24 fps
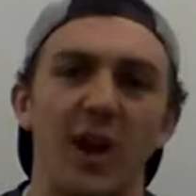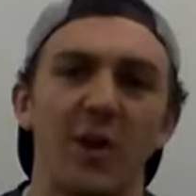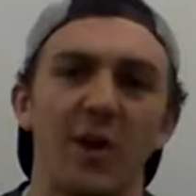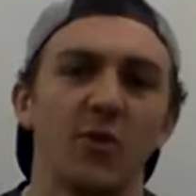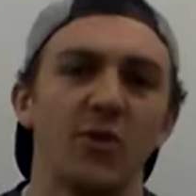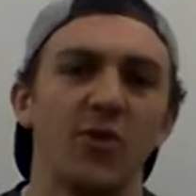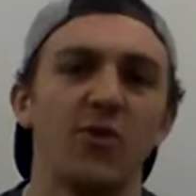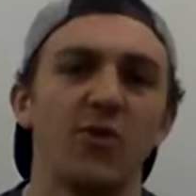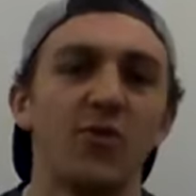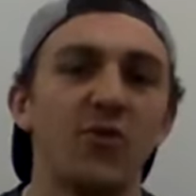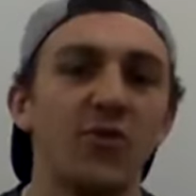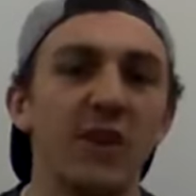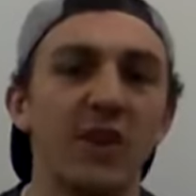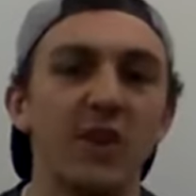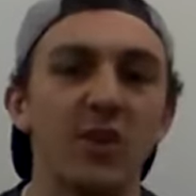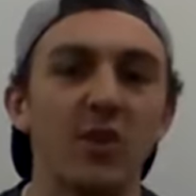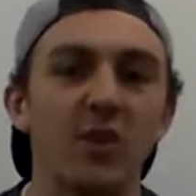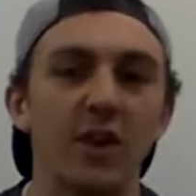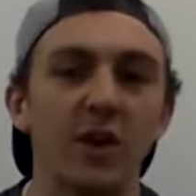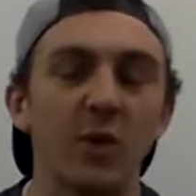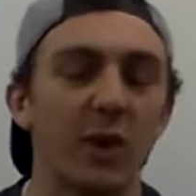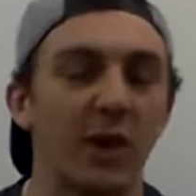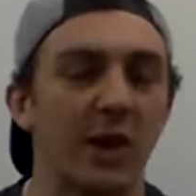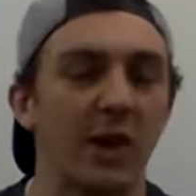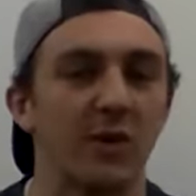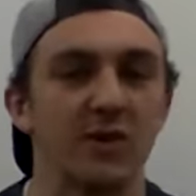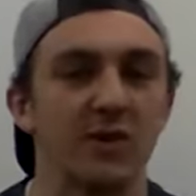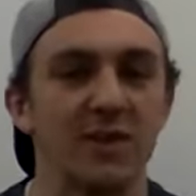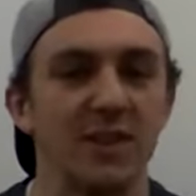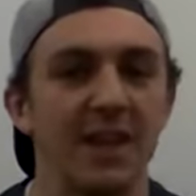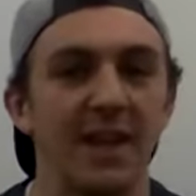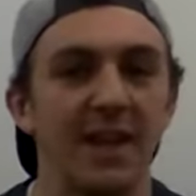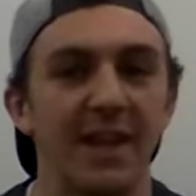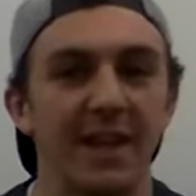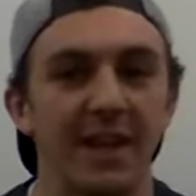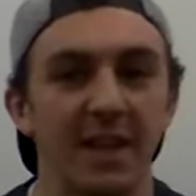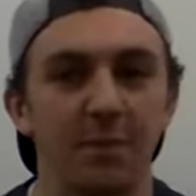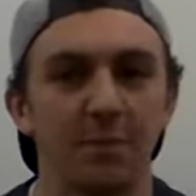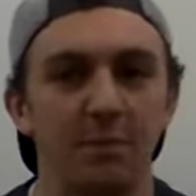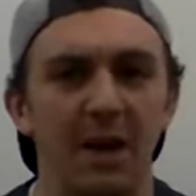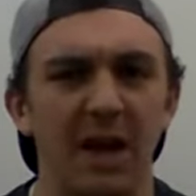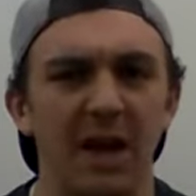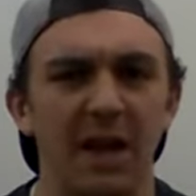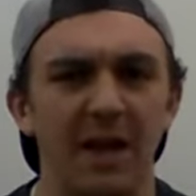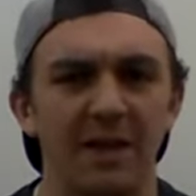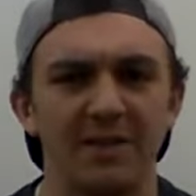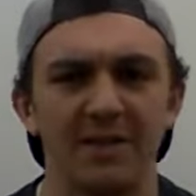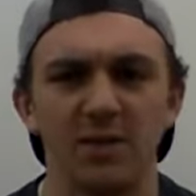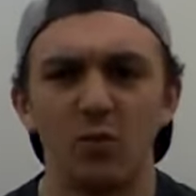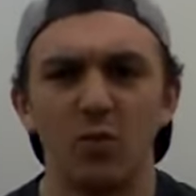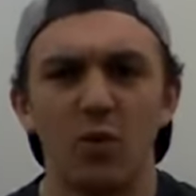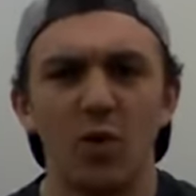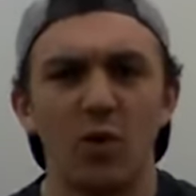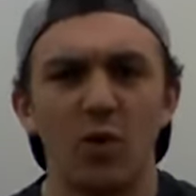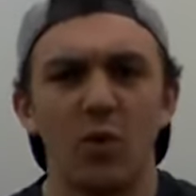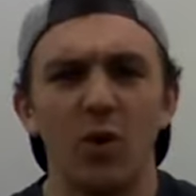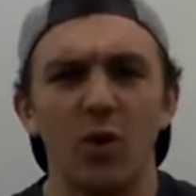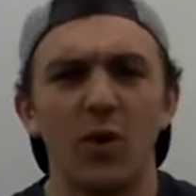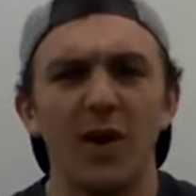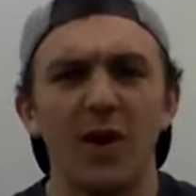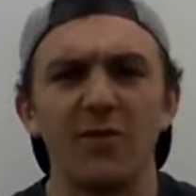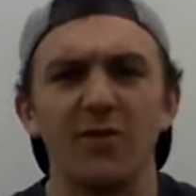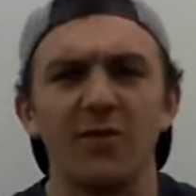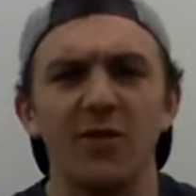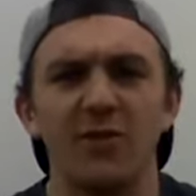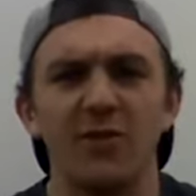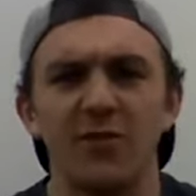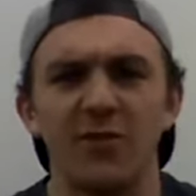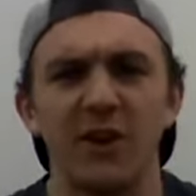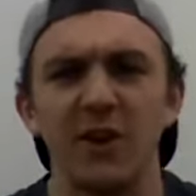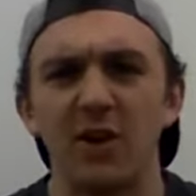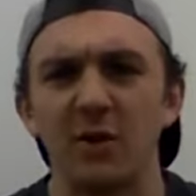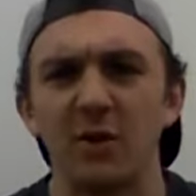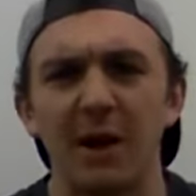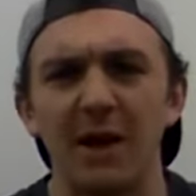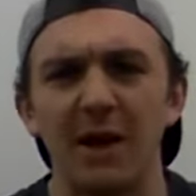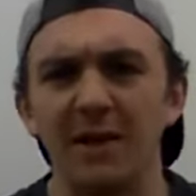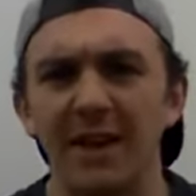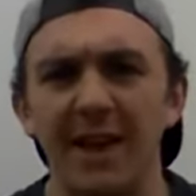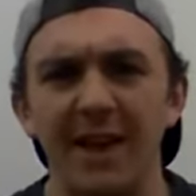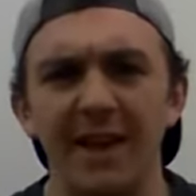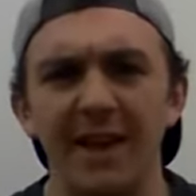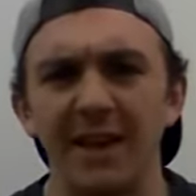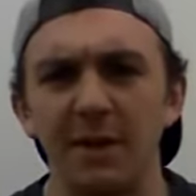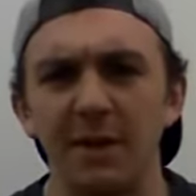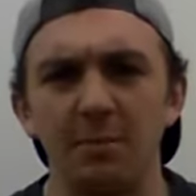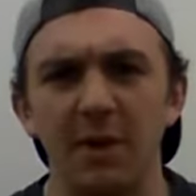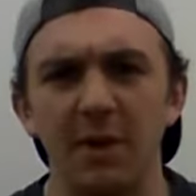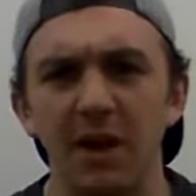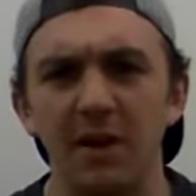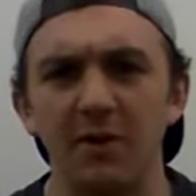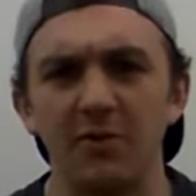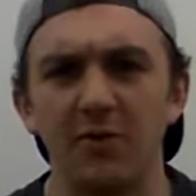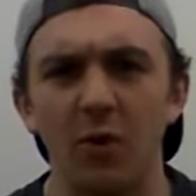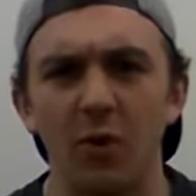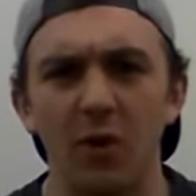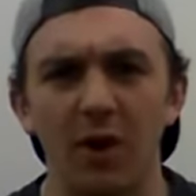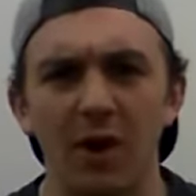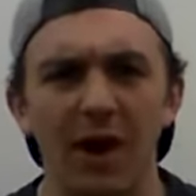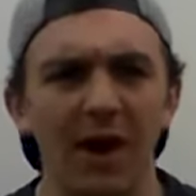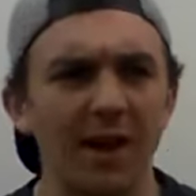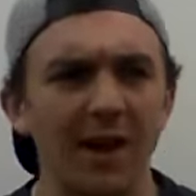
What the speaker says: I was fearing when I was laying in bed. He said, what do I have to fear about laying in bed for?